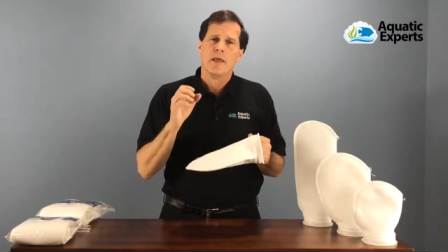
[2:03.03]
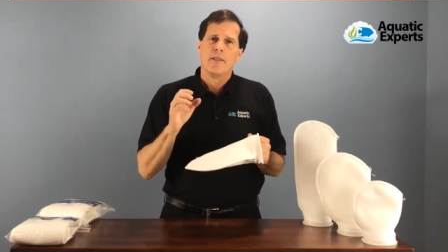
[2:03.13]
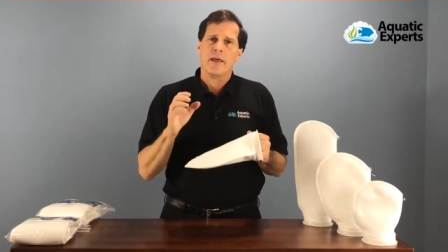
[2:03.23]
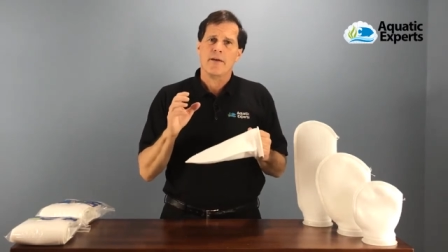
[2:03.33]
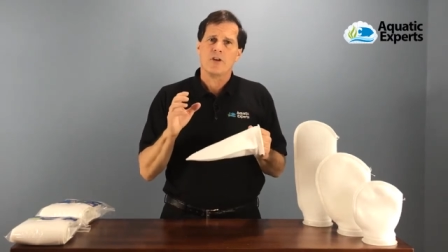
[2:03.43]

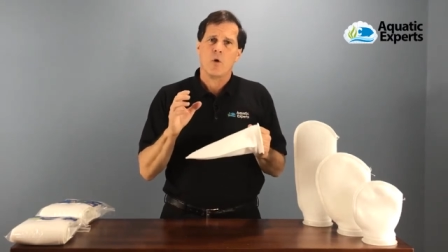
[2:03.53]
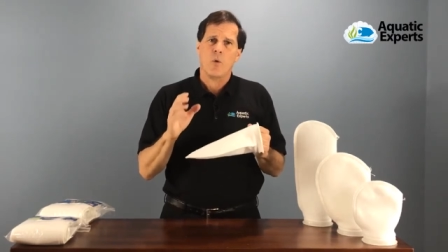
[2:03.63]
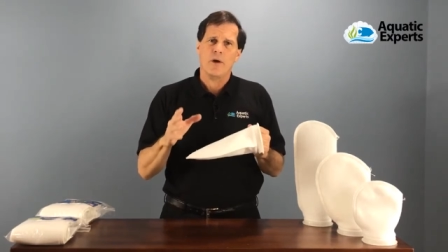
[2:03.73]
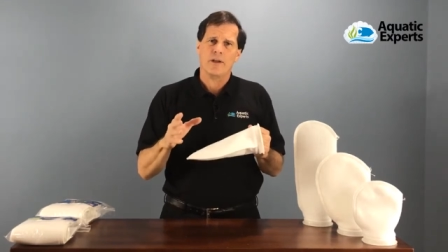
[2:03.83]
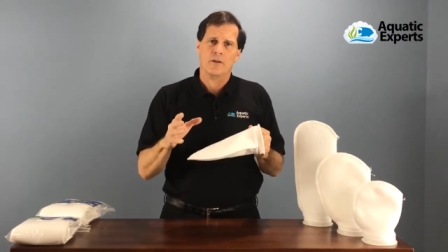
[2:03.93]
they have an
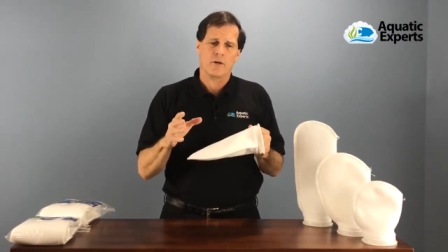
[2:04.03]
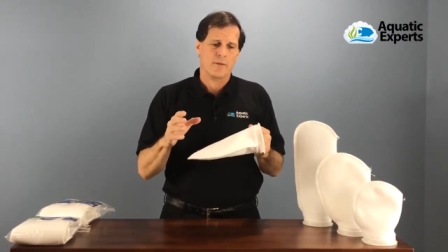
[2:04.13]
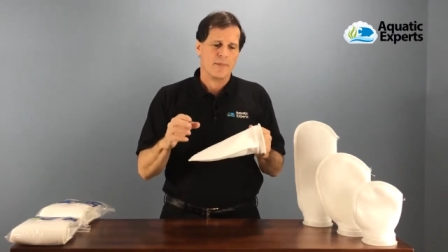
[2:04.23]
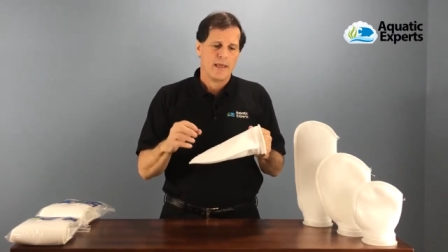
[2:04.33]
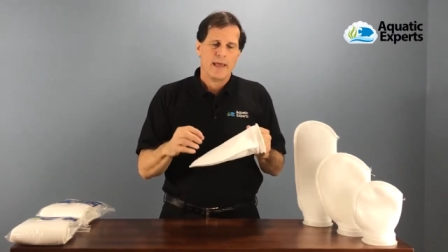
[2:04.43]
oil on
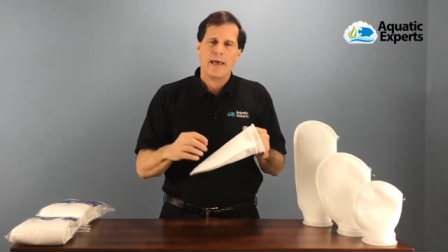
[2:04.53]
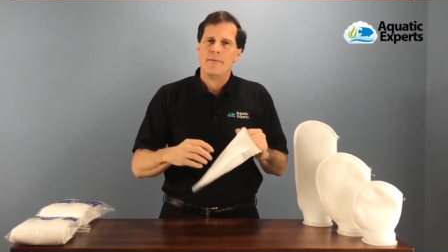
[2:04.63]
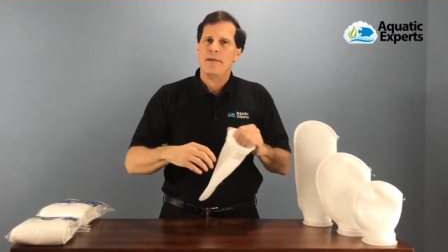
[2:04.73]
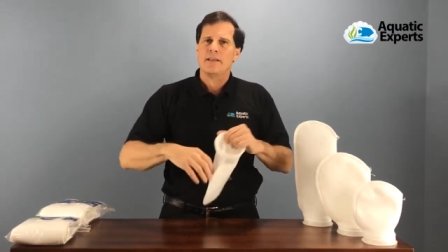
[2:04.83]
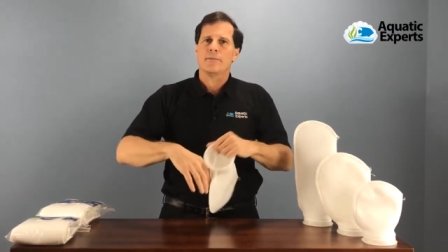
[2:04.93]
them
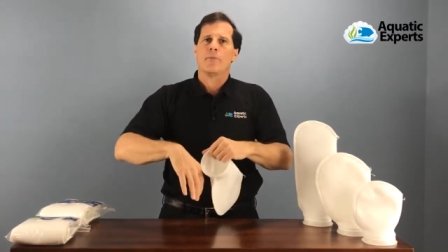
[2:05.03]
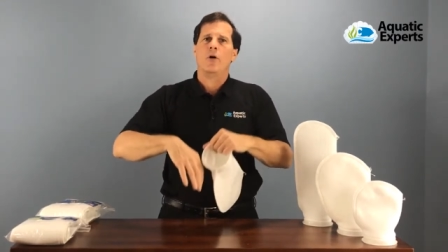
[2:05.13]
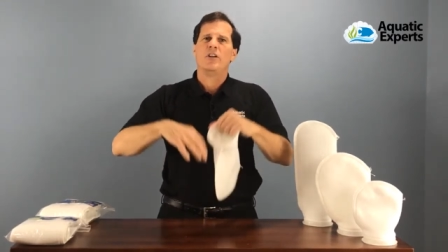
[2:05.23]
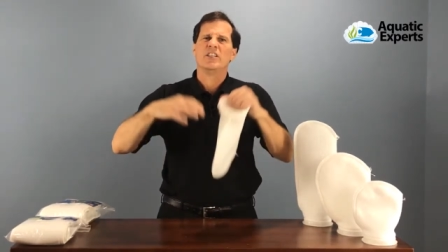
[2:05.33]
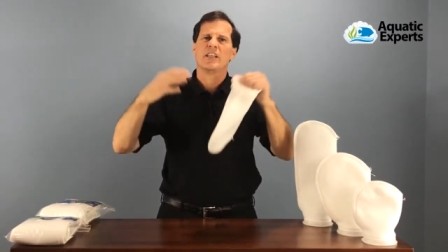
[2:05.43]
and it makes the
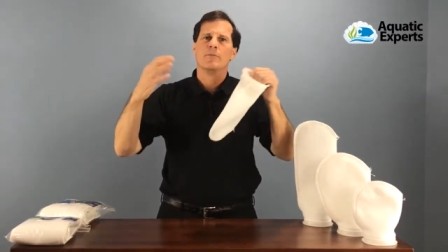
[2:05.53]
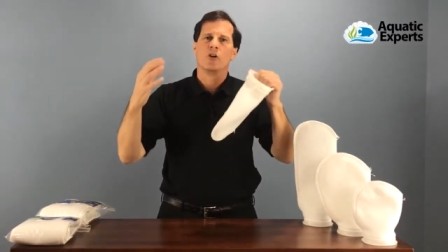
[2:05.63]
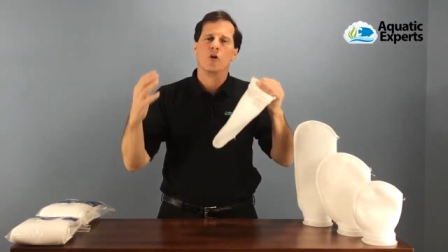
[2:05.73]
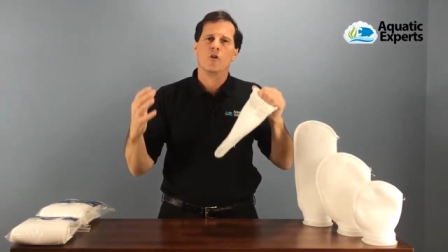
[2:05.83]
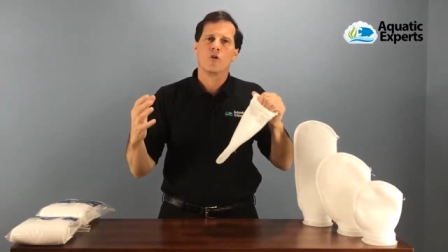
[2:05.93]
protein skimmer
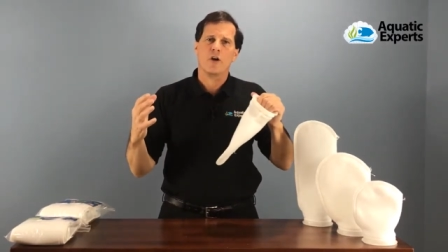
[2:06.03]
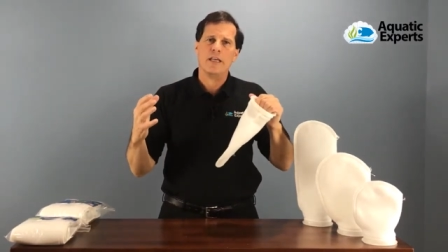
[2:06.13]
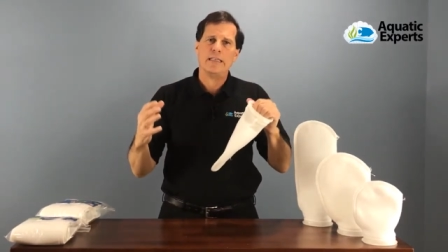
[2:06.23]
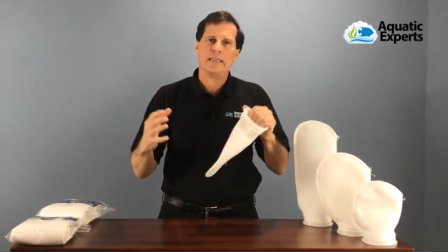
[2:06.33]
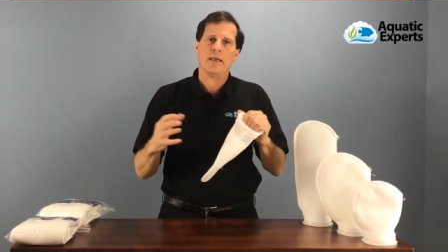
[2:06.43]
go
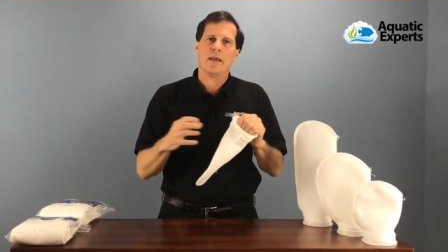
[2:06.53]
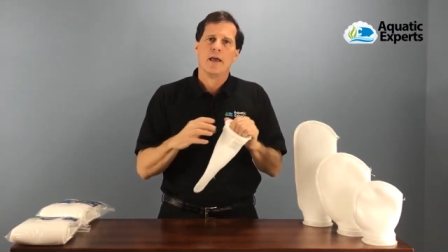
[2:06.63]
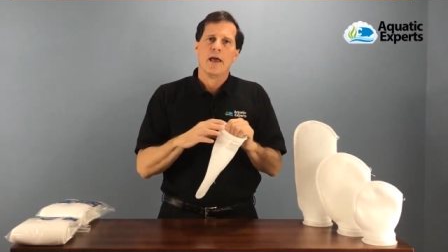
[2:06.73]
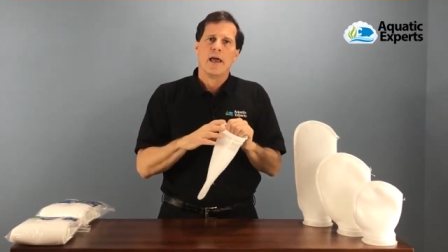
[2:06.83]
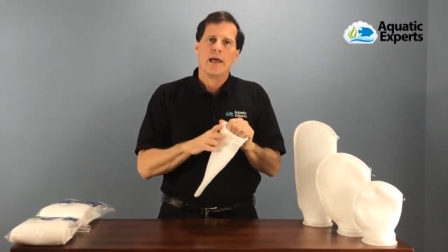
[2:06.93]
crazy.
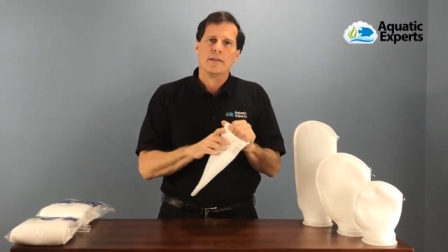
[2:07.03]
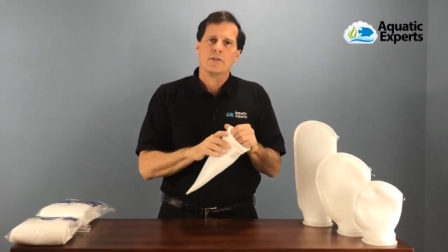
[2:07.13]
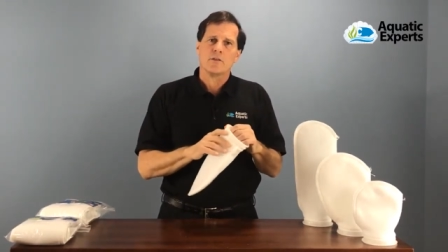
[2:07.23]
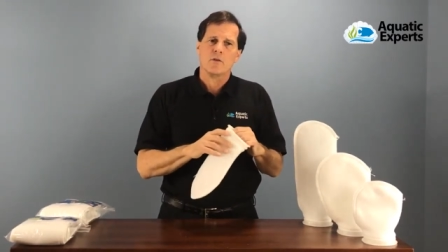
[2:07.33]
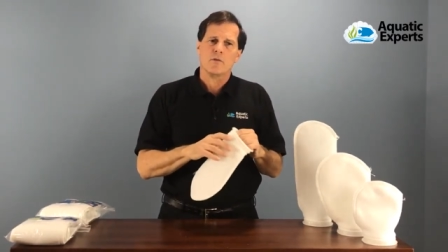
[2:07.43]

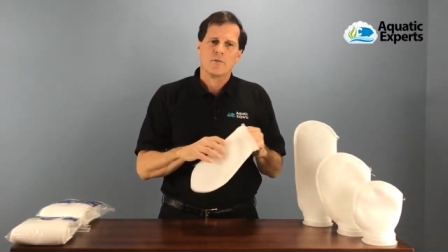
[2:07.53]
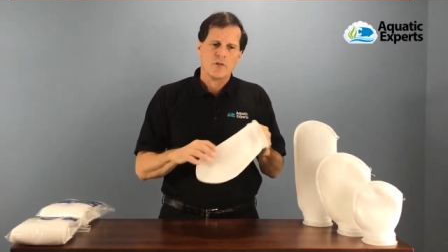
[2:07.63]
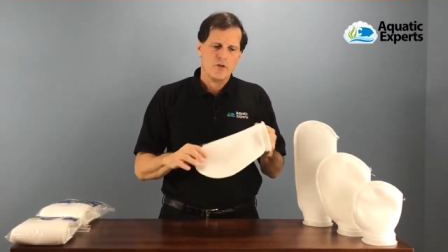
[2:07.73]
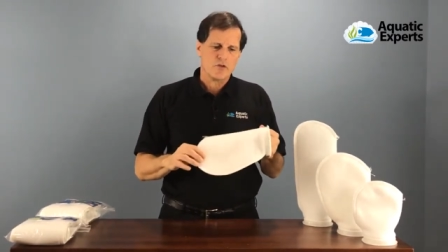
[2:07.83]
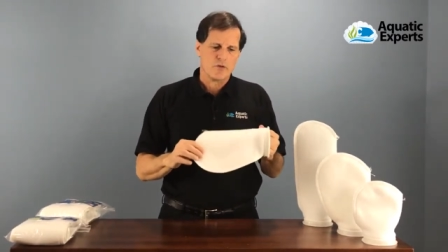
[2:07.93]
And so for
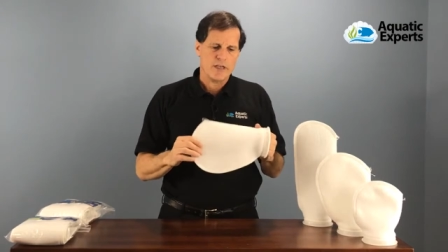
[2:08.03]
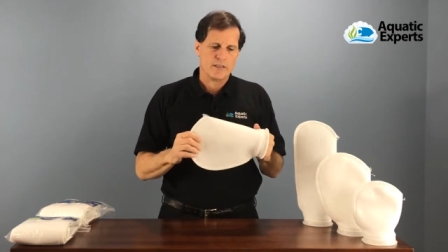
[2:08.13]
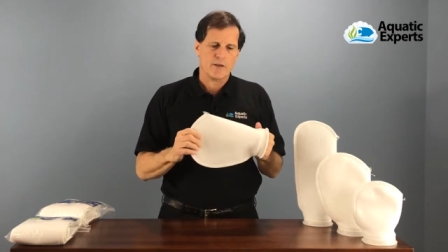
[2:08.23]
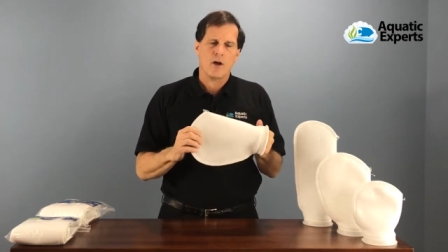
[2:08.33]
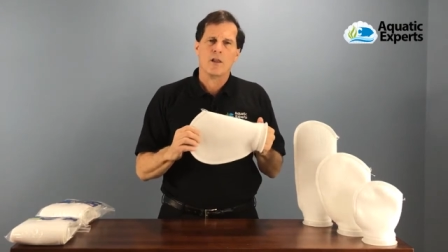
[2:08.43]
those
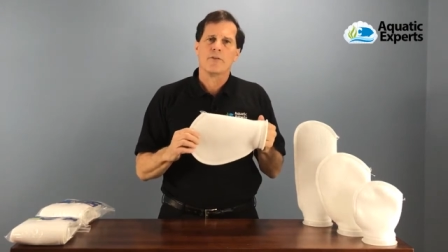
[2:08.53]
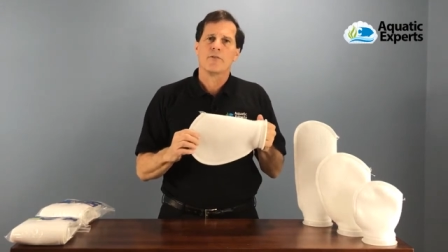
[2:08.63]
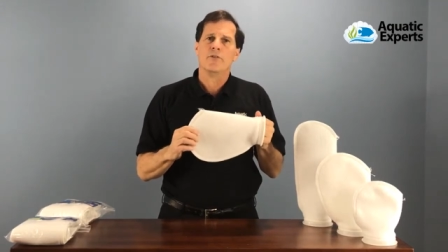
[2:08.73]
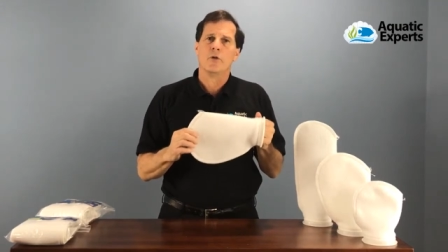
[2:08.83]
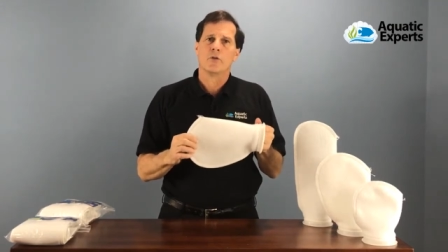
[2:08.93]
reasons, all of
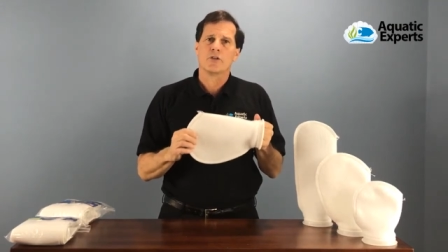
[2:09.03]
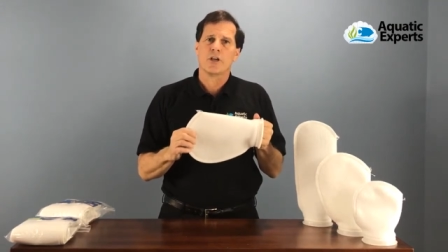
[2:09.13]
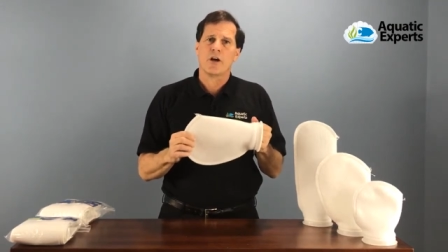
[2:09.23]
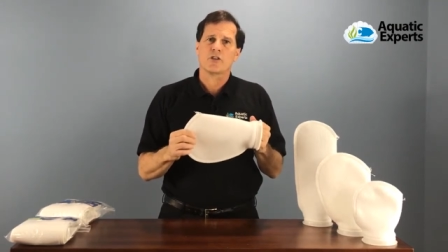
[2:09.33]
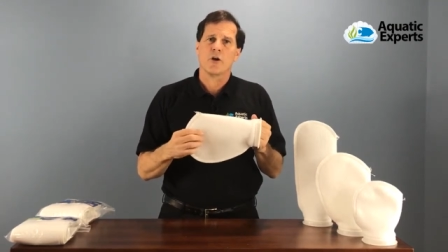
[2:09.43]
our filter
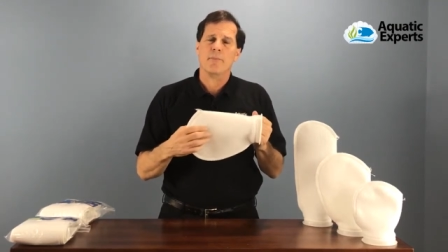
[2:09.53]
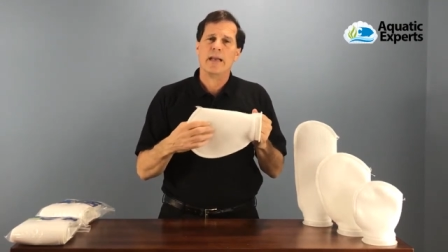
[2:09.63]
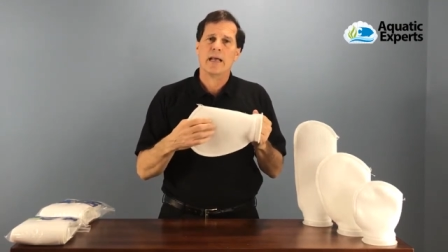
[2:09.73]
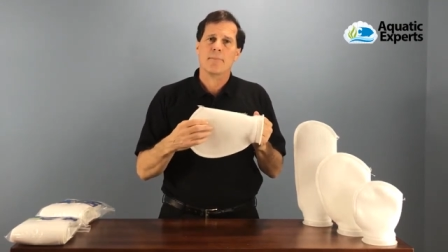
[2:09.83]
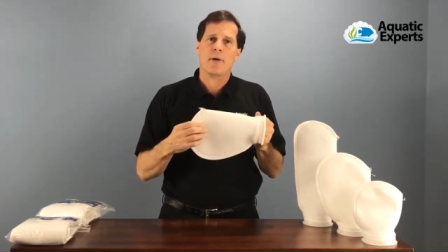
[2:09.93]
socks are
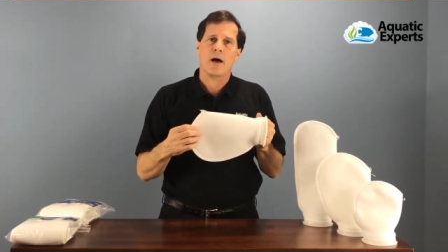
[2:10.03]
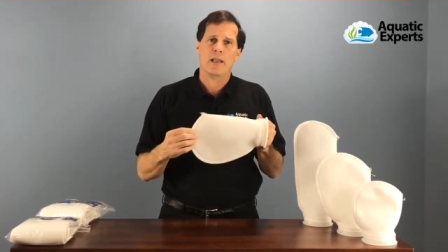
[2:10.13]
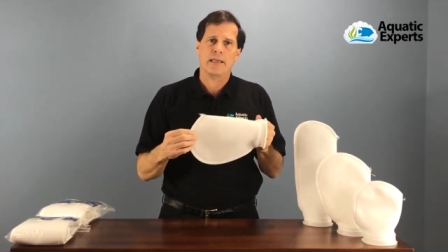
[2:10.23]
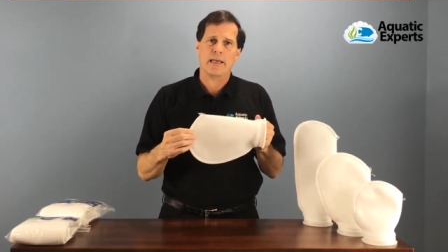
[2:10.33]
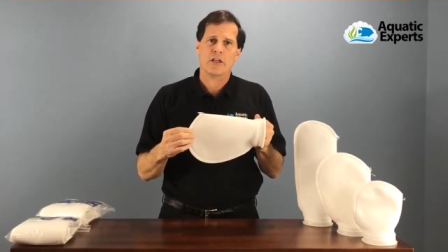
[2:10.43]
made out of
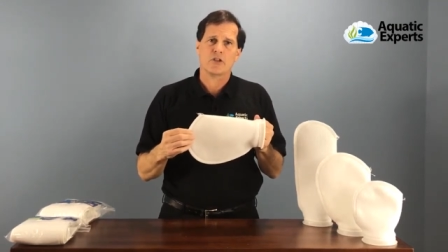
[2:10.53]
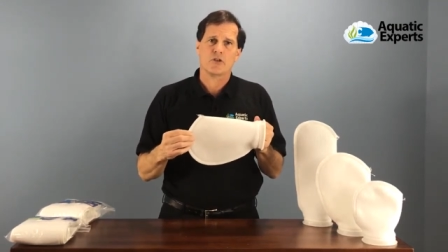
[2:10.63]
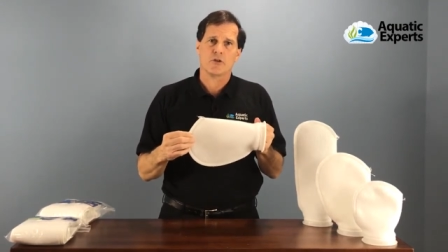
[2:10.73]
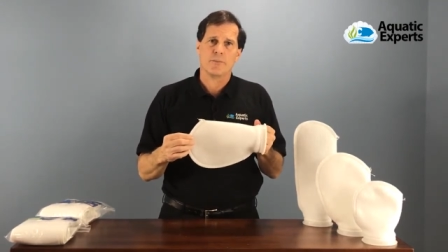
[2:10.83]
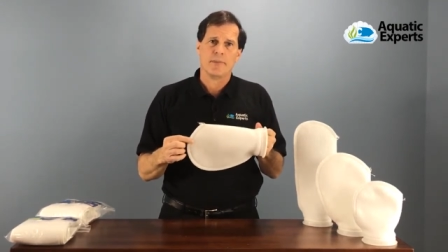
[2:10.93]

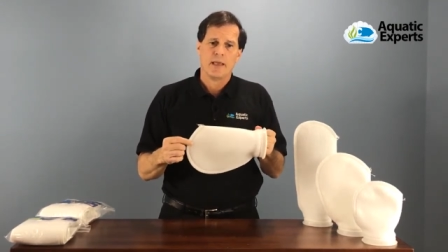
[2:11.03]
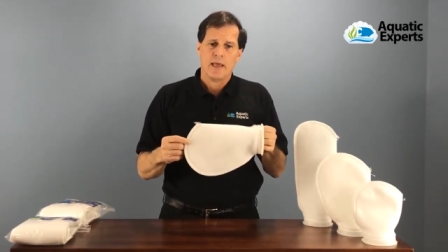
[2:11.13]
polyester.